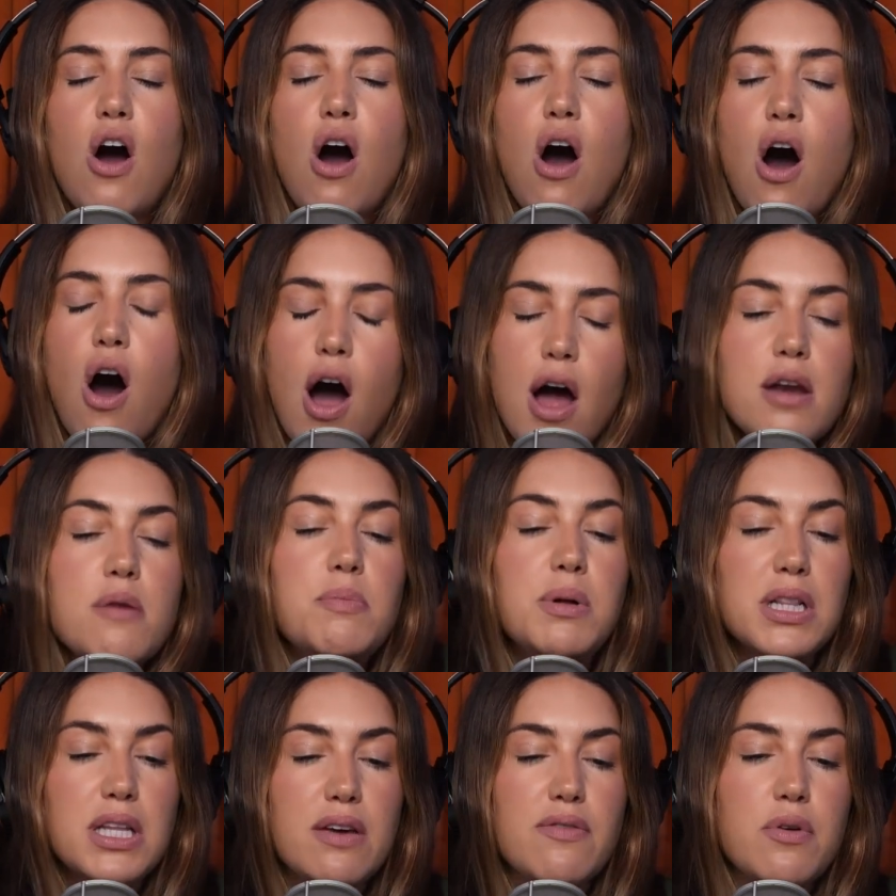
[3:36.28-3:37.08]

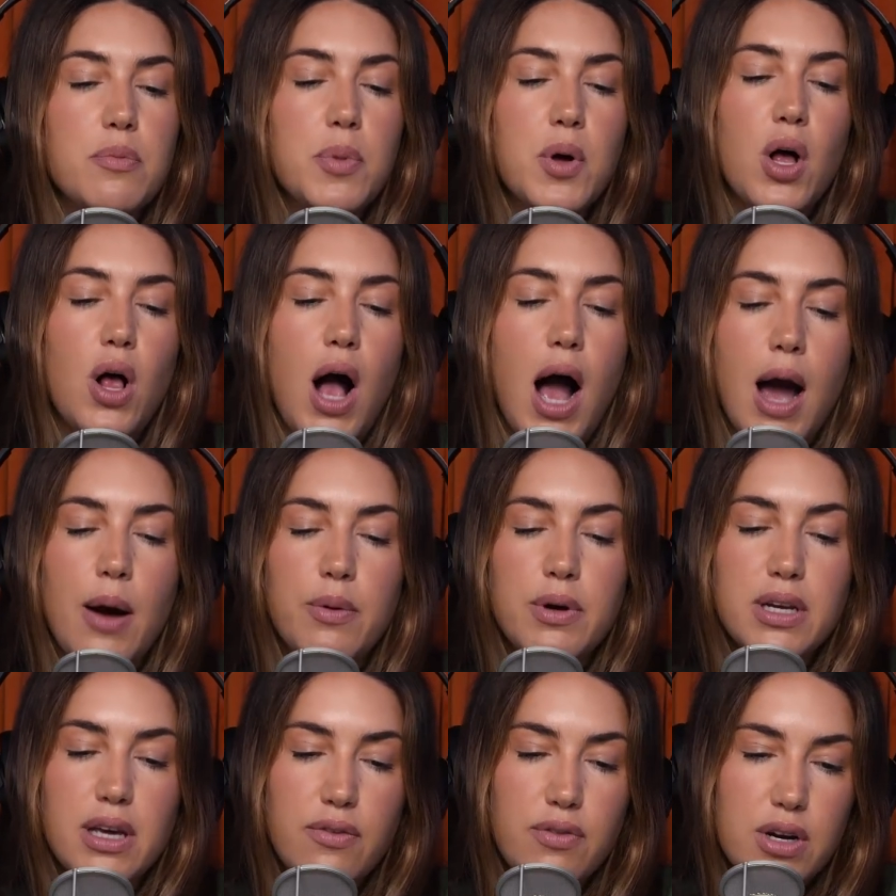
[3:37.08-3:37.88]
unbelievable. I
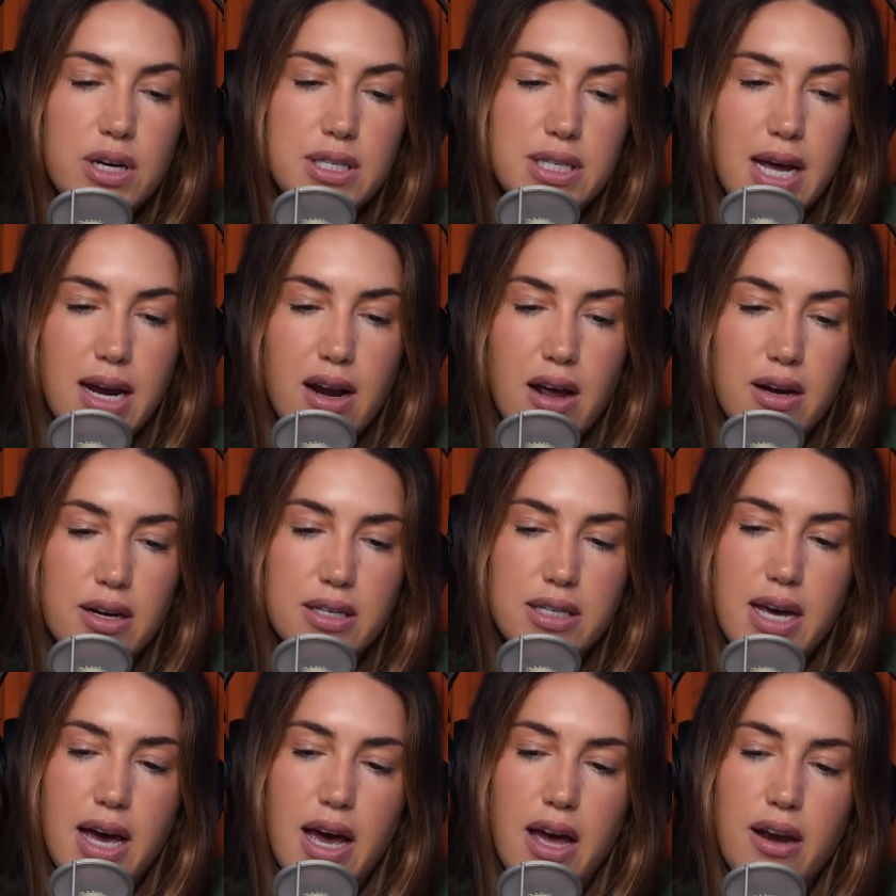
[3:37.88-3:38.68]
would give it a 10 out
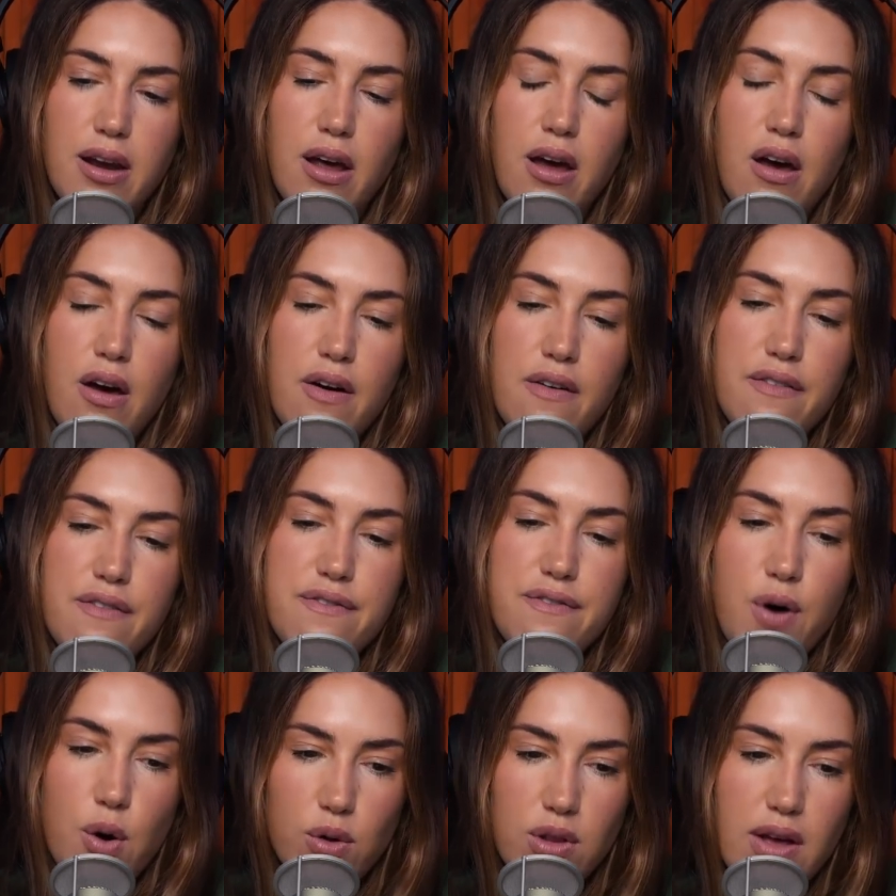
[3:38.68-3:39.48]
of 10,
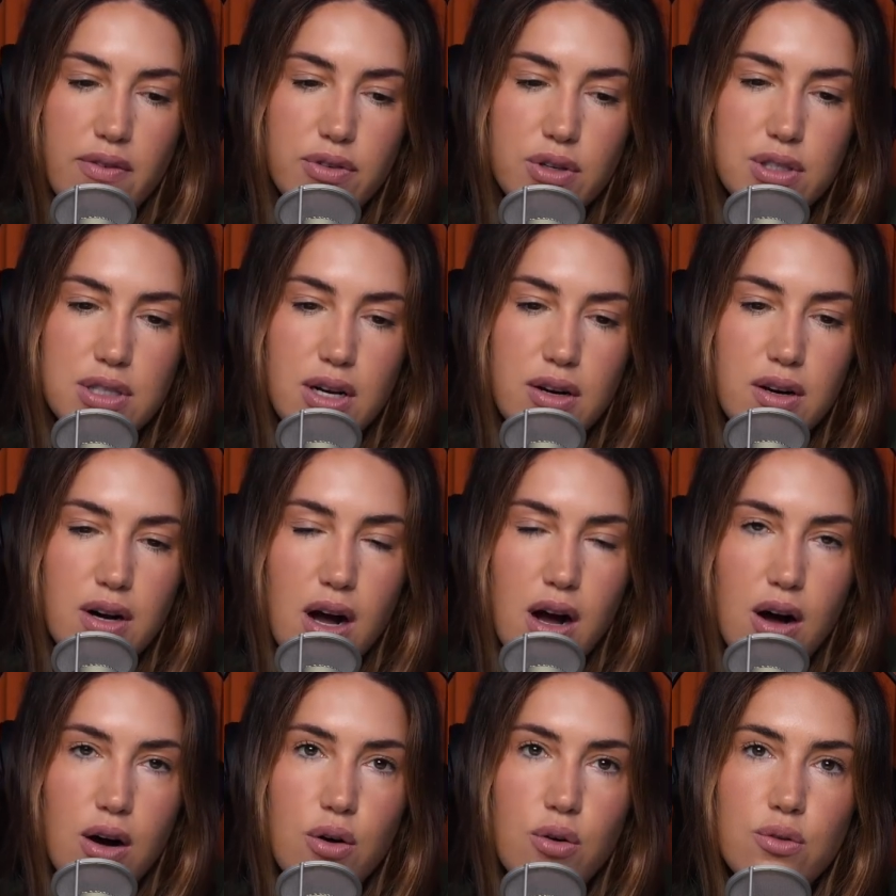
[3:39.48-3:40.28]
phone level
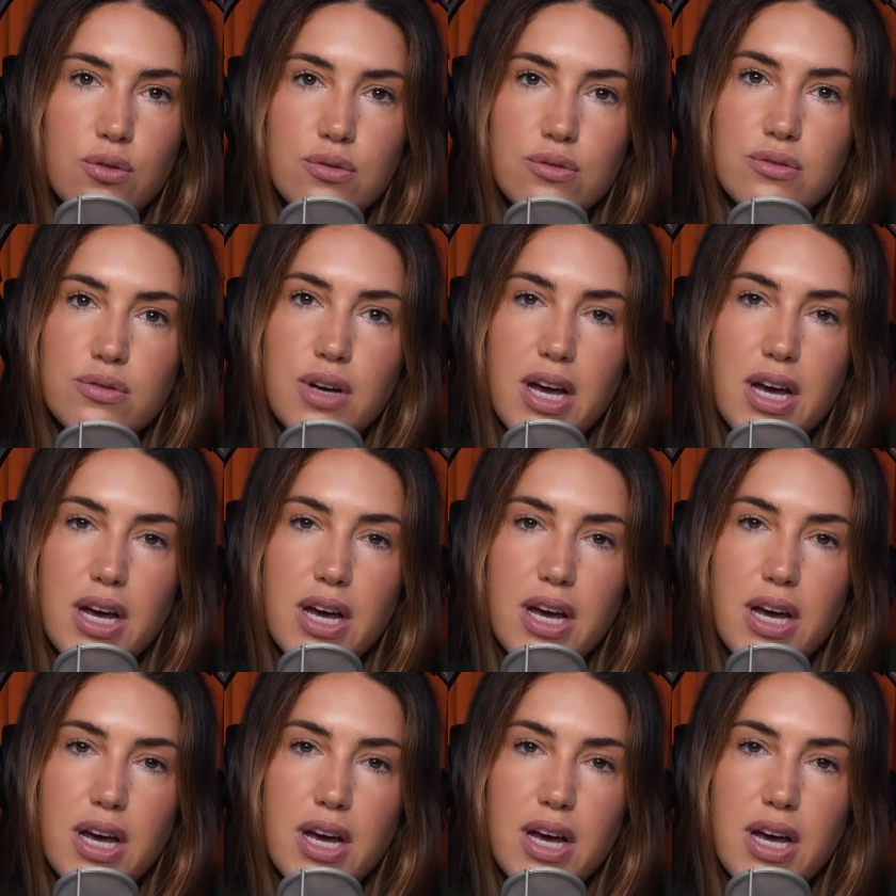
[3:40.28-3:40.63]
0.